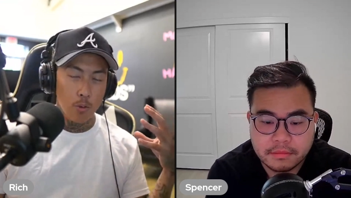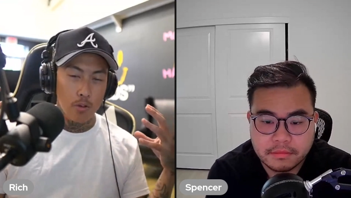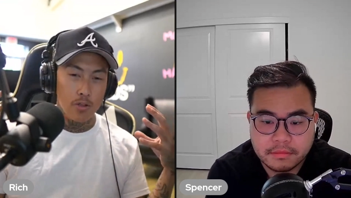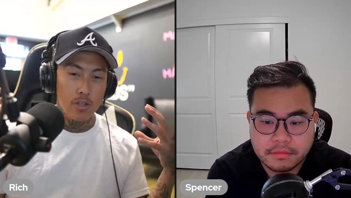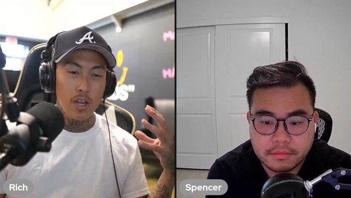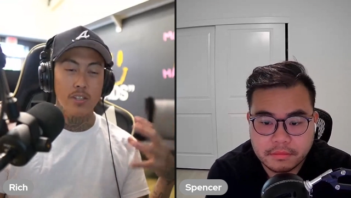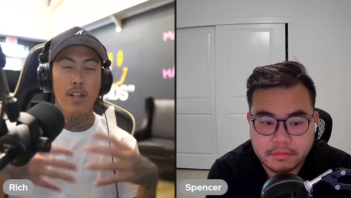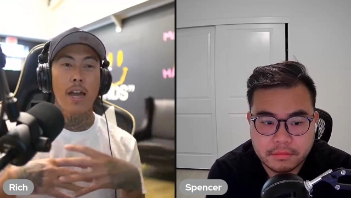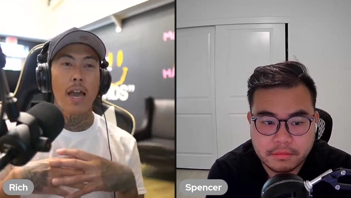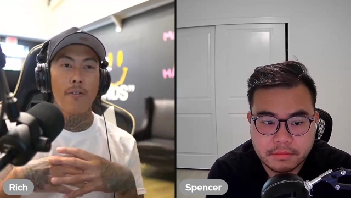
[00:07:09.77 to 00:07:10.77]
Speaker 1: who does
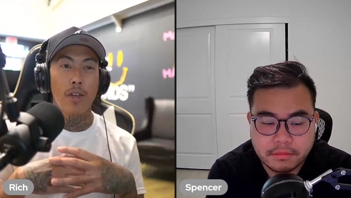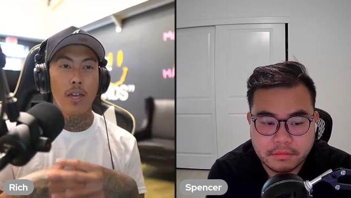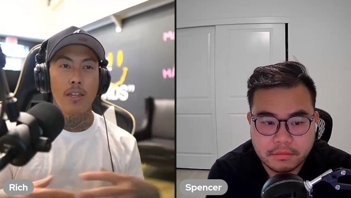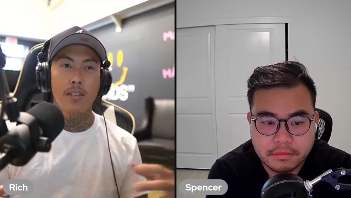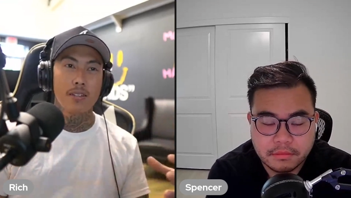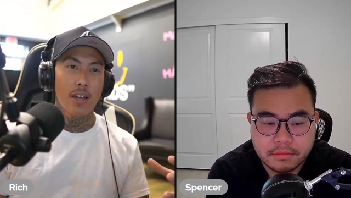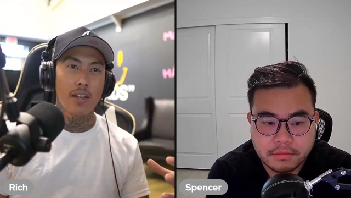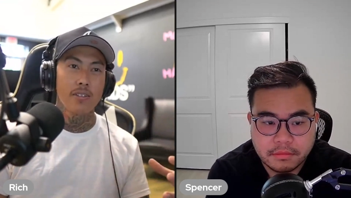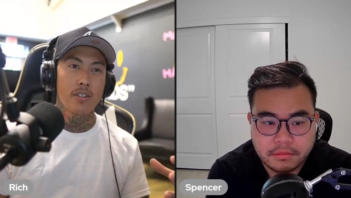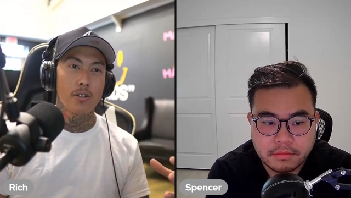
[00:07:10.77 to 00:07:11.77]
not have any
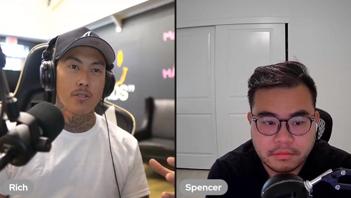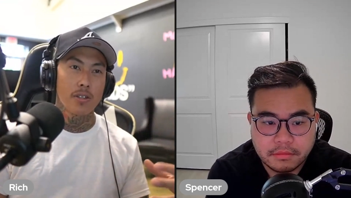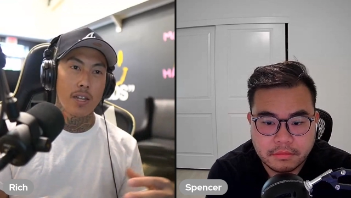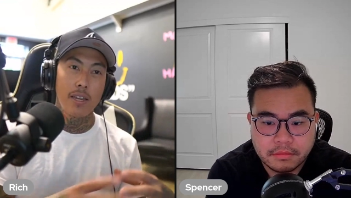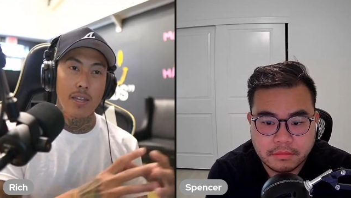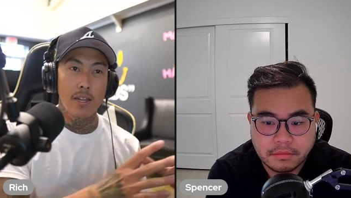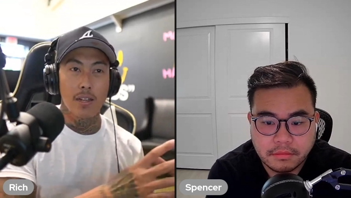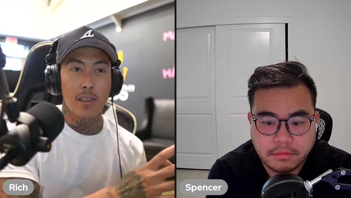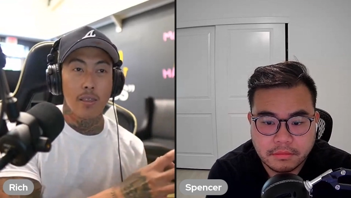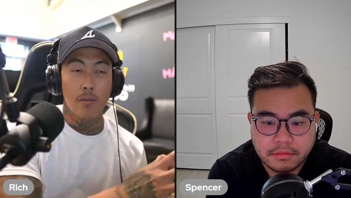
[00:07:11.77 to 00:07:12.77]
design skills and they need
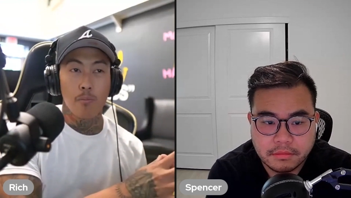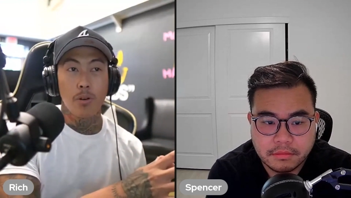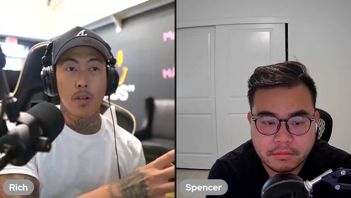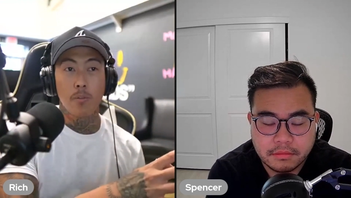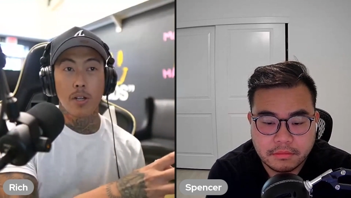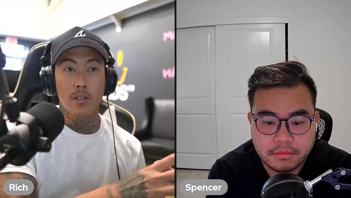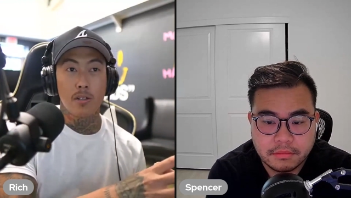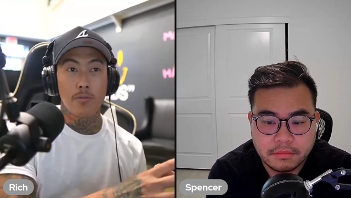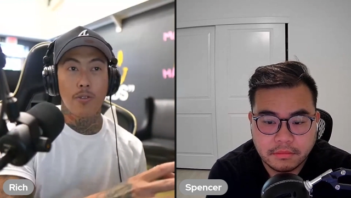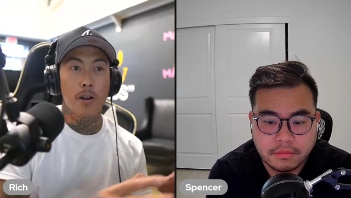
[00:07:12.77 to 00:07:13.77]
to pretty
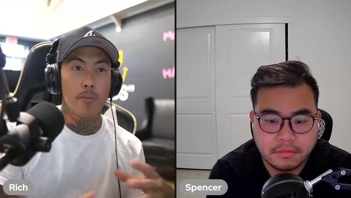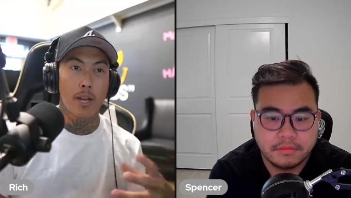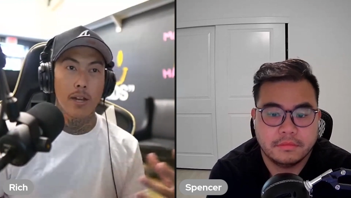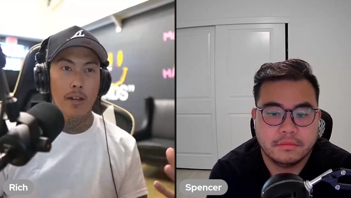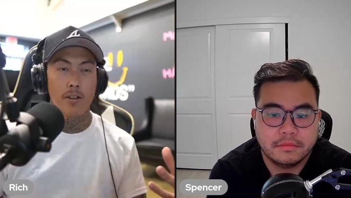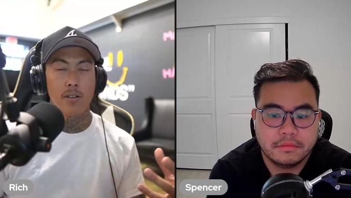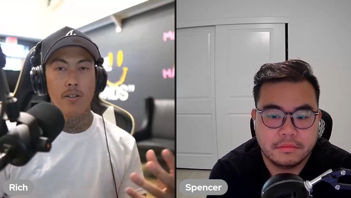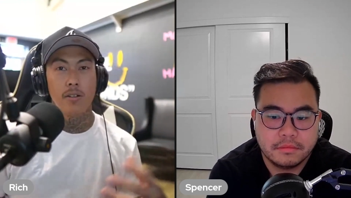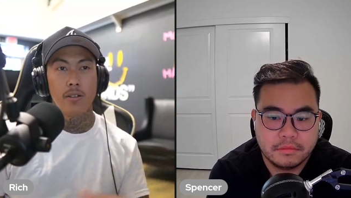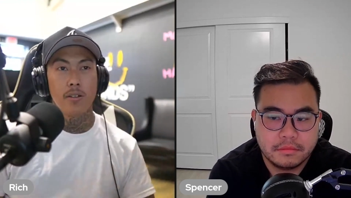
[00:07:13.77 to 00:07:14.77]
much farm that out?
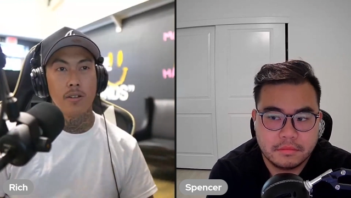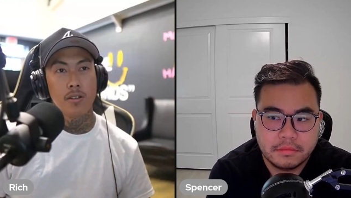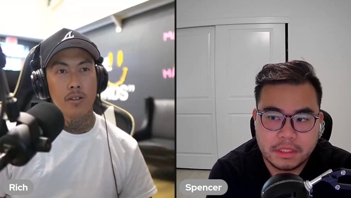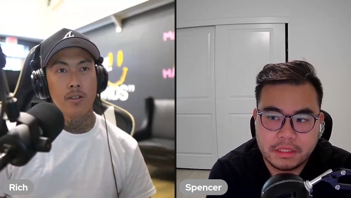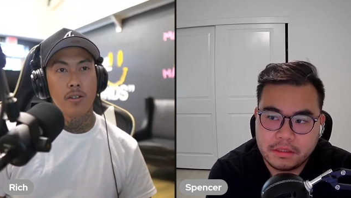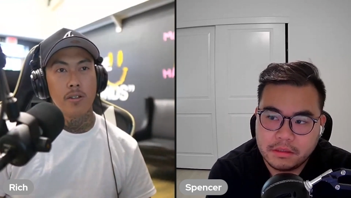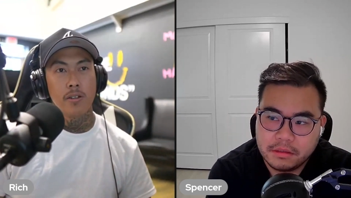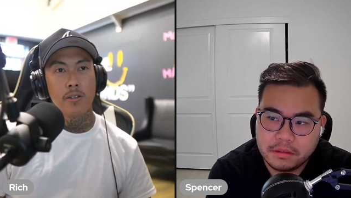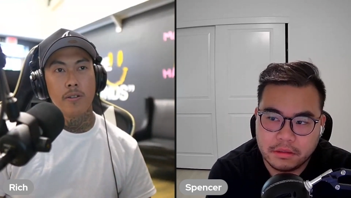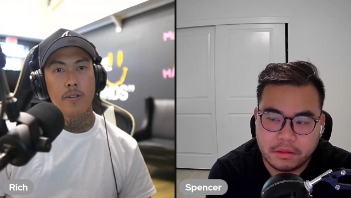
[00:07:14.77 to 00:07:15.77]

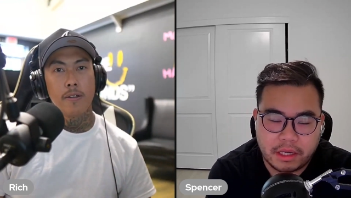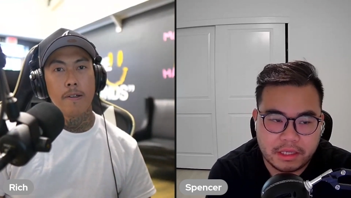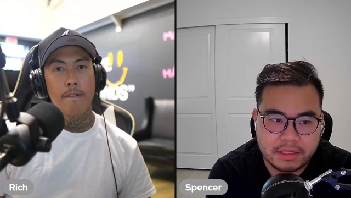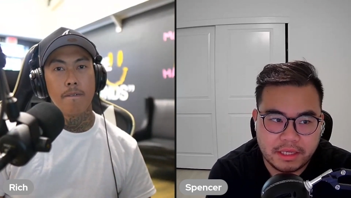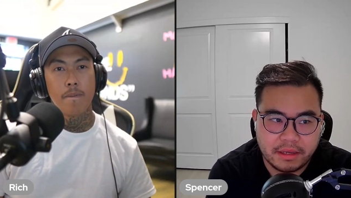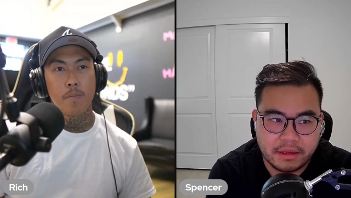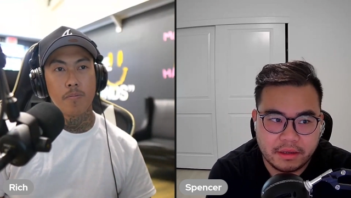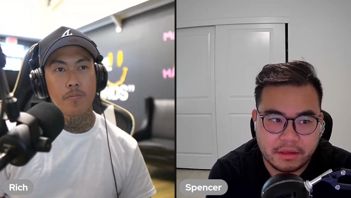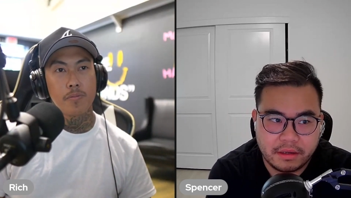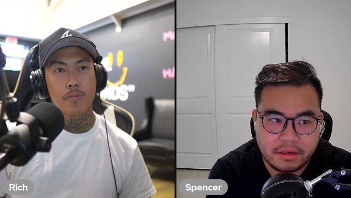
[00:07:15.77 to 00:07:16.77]
Speaker 2: Dude, I
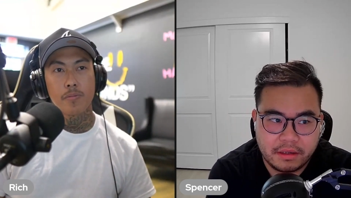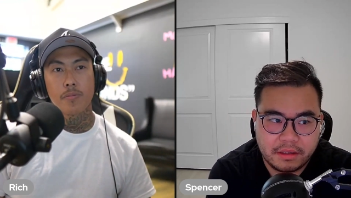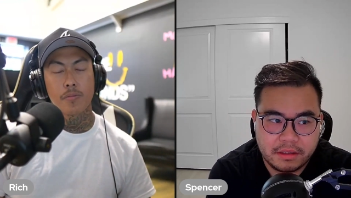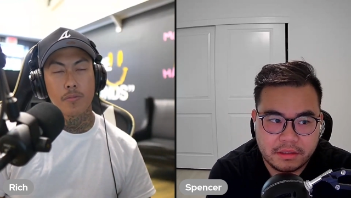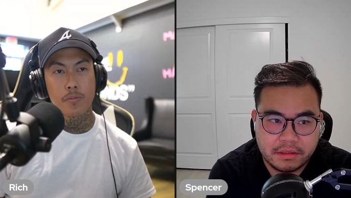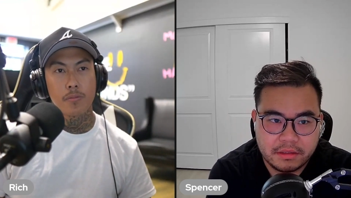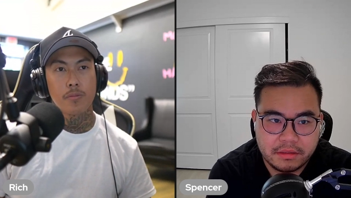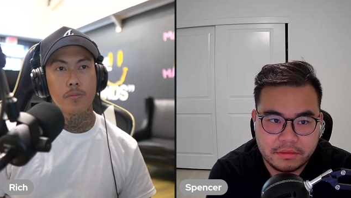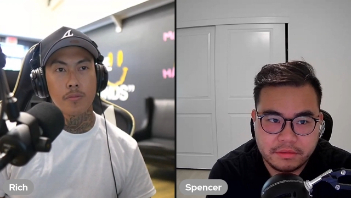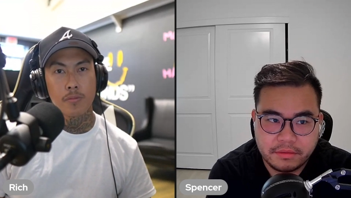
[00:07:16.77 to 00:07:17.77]
say
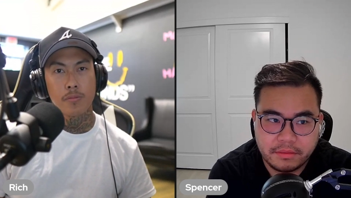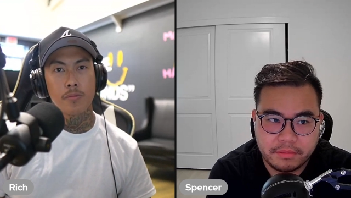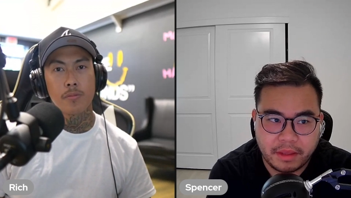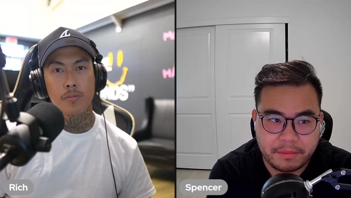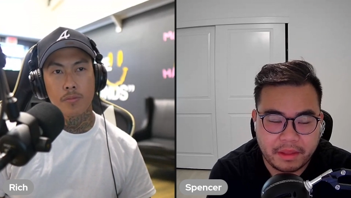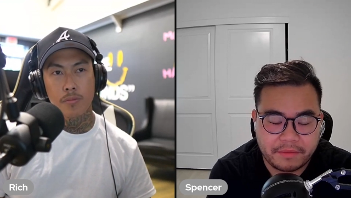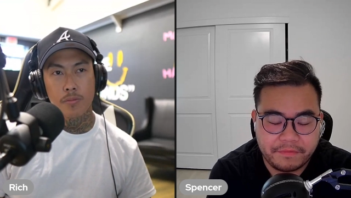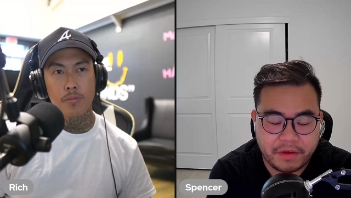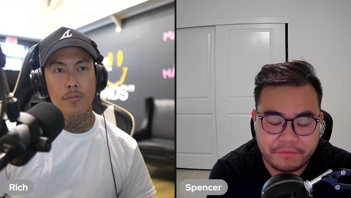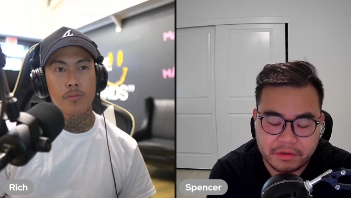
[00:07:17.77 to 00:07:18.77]
maybe like
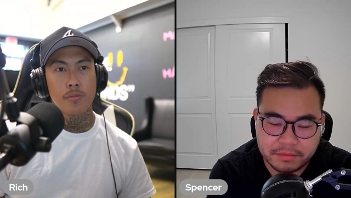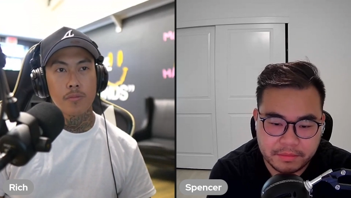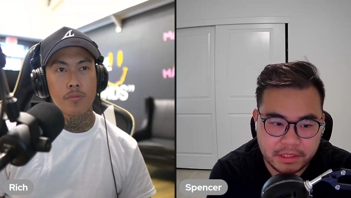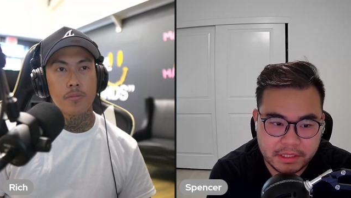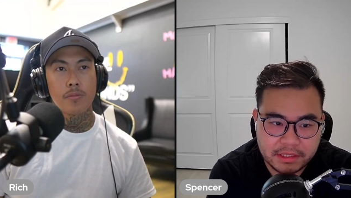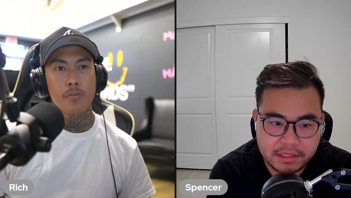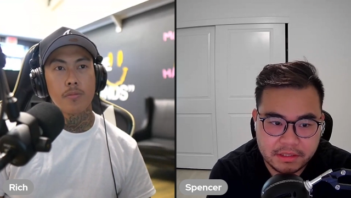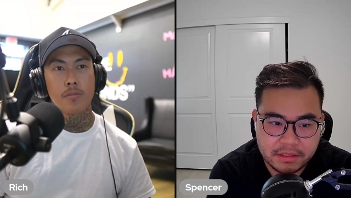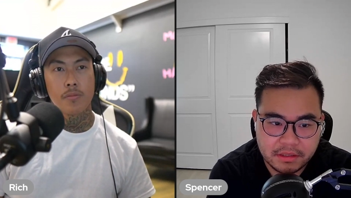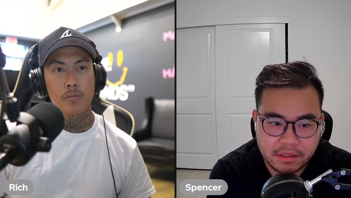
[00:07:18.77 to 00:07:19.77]

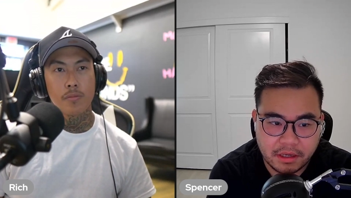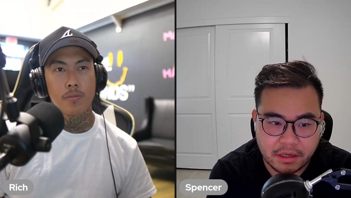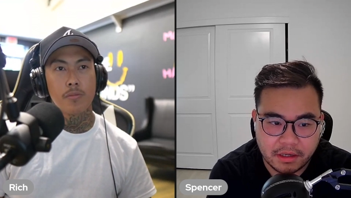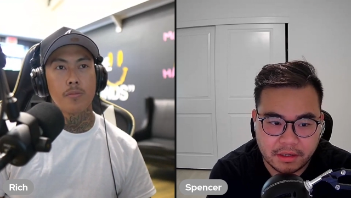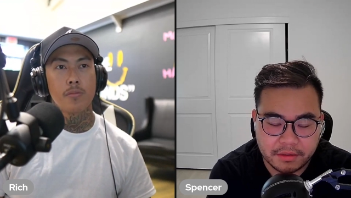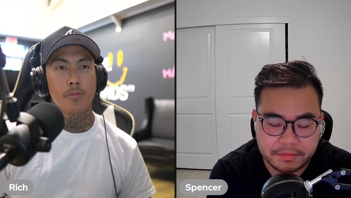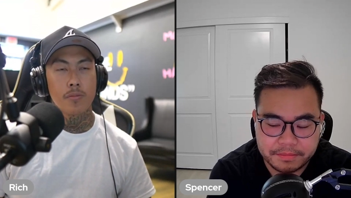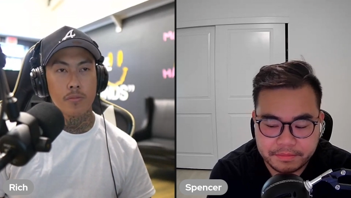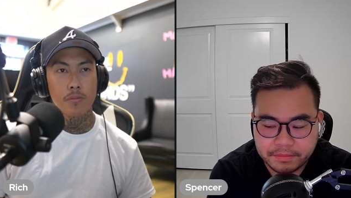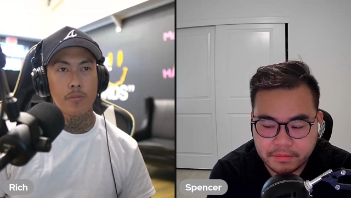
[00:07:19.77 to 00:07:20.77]
$500.
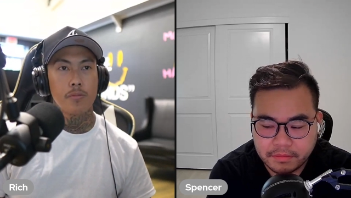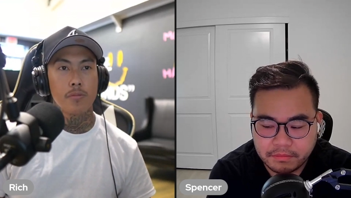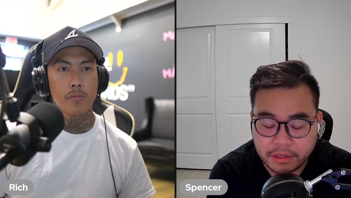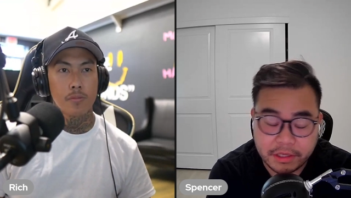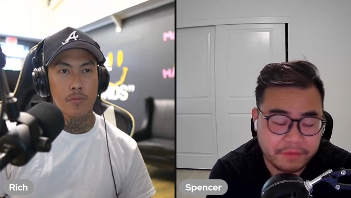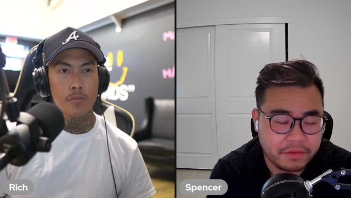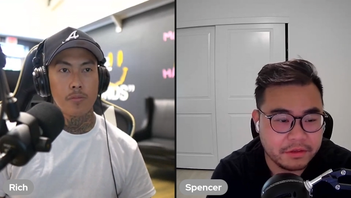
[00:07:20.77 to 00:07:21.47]
But you have to